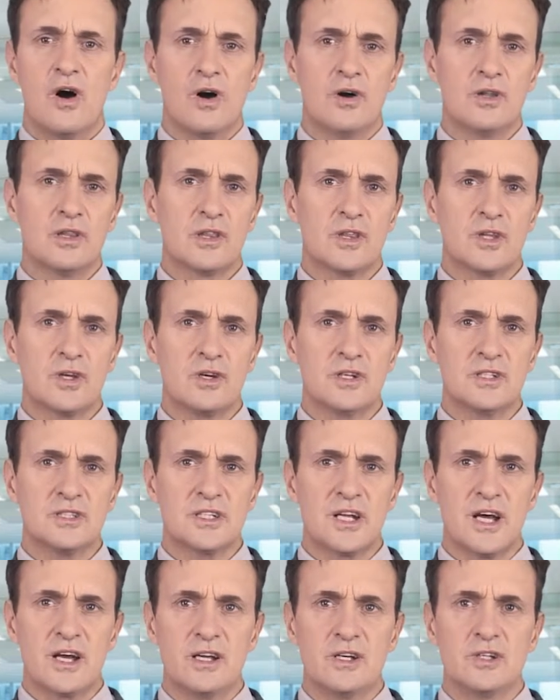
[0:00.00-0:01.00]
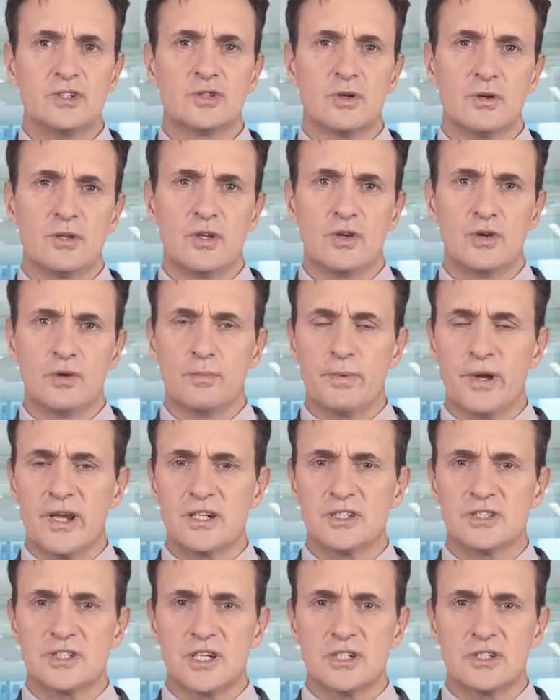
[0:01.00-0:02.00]
On Thursday, during the
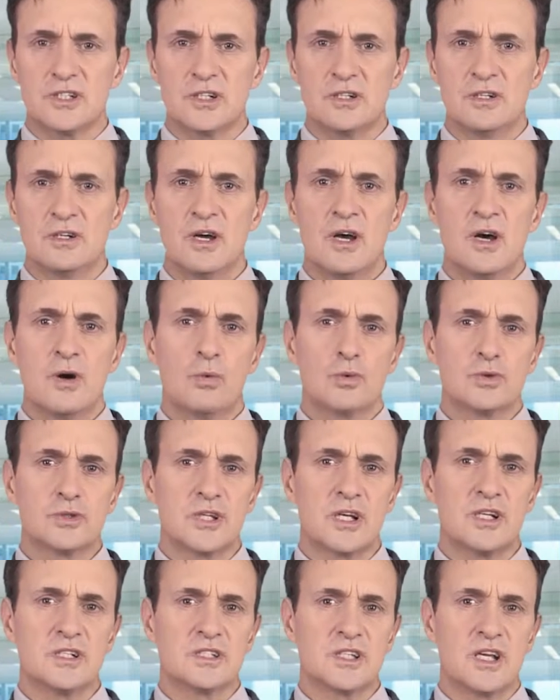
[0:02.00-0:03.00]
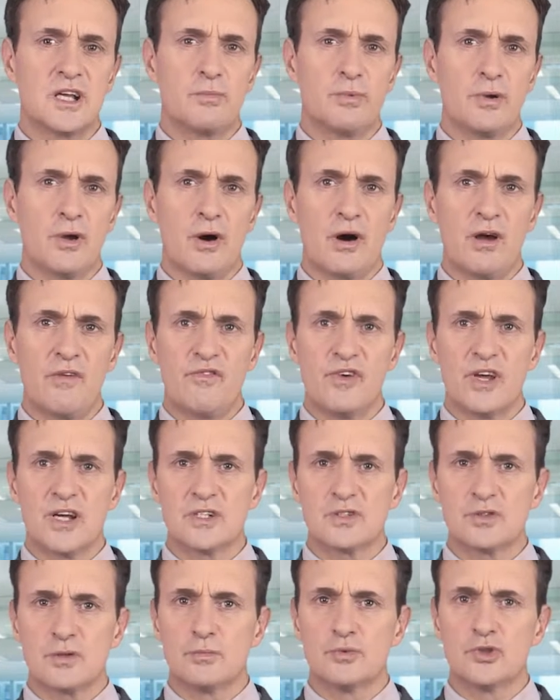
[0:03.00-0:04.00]
European session, we'll see CPI
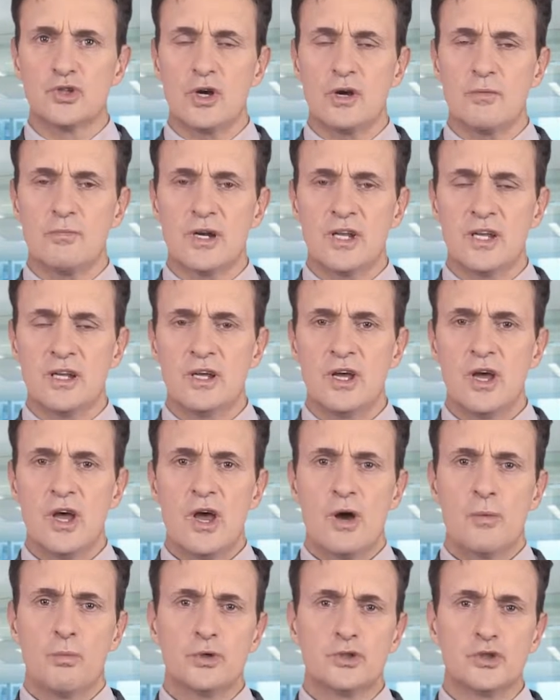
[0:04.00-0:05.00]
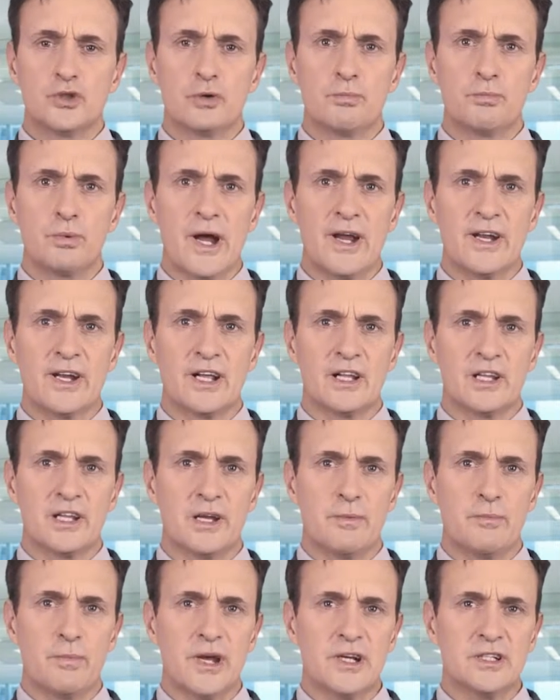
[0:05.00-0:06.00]
figures from Germany, which should paint a
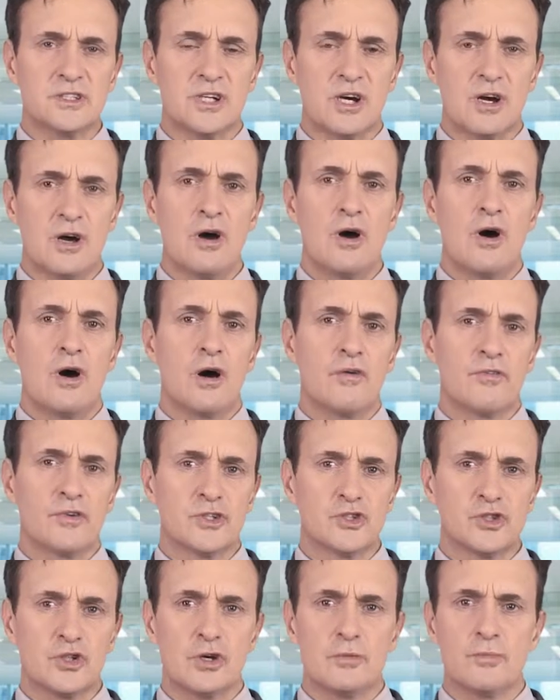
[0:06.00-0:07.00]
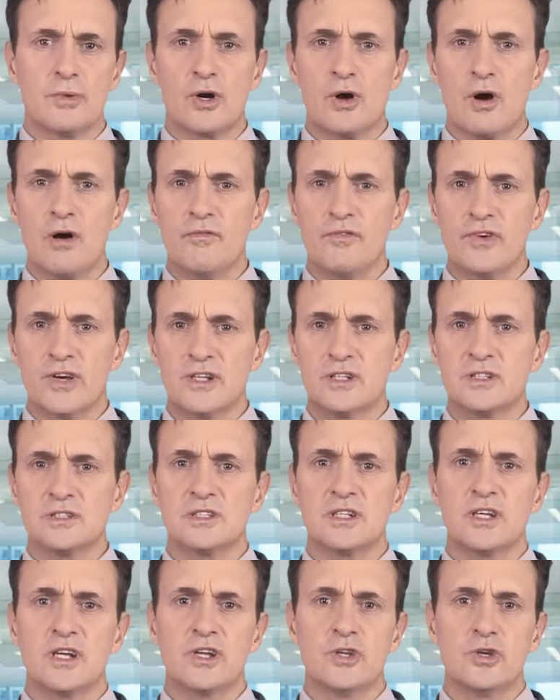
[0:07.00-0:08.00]
clear picture of consumer
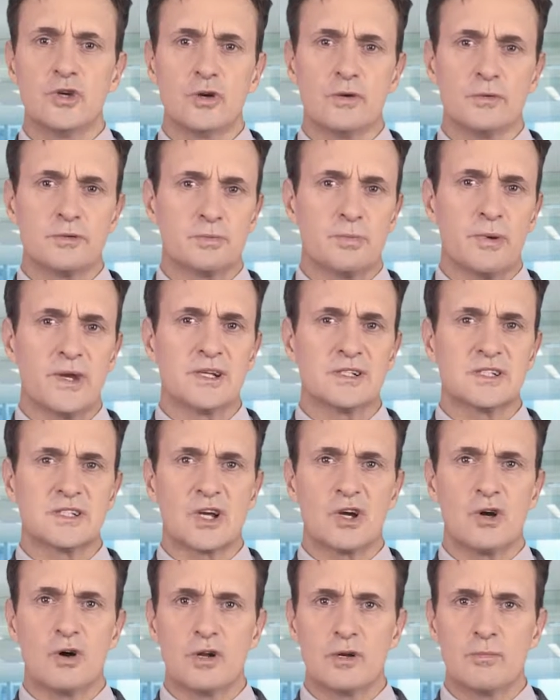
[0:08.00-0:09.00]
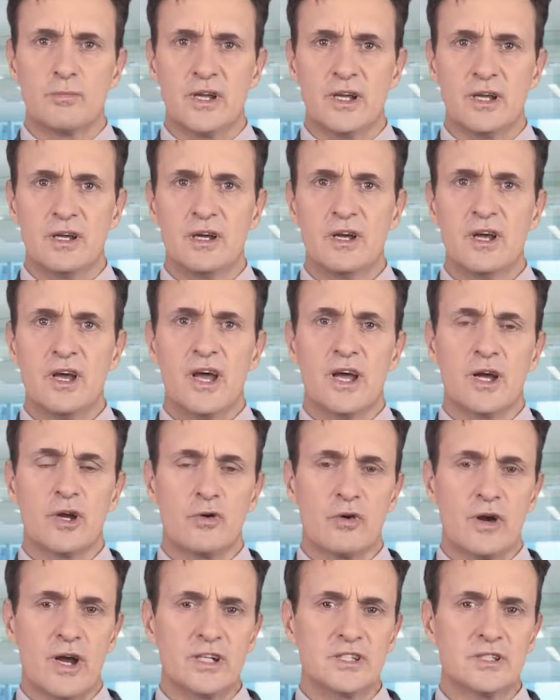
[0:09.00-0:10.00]
confidence in Europe's biggest economy and
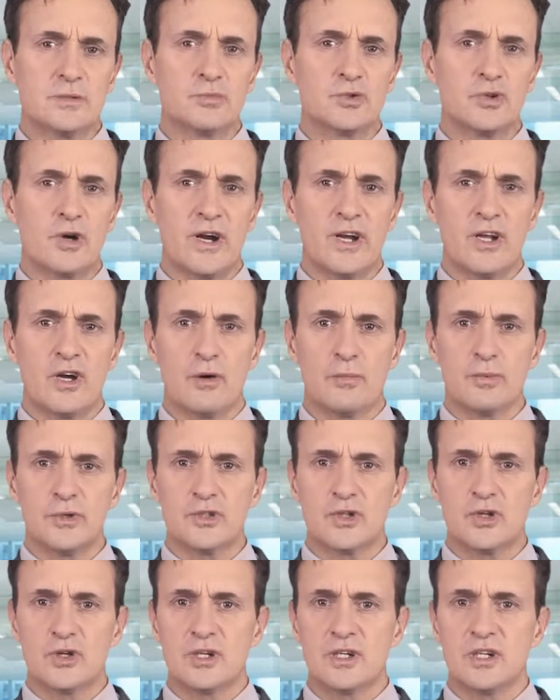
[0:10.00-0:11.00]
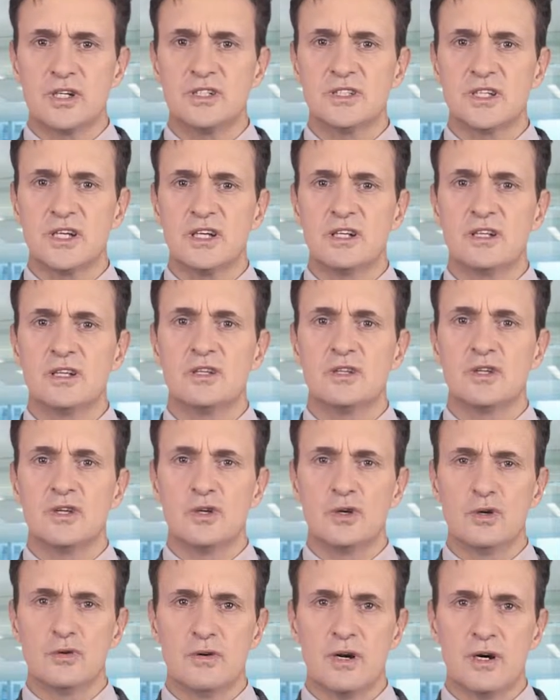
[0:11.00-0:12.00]
create some trading opportunities in the
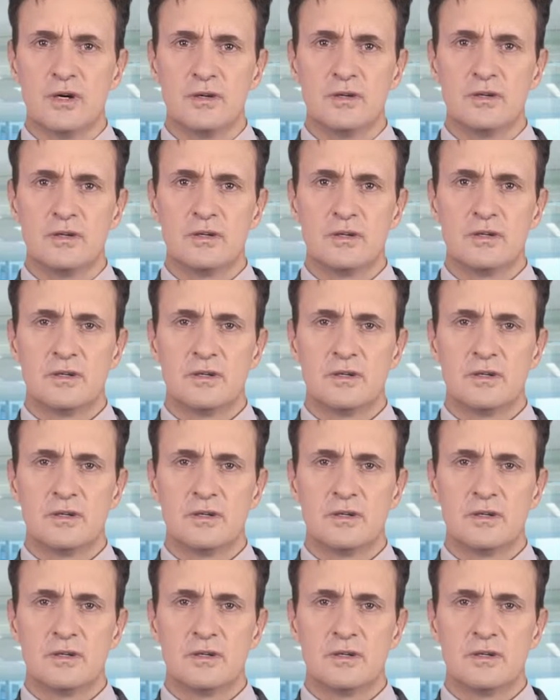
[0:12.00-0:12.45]
euro.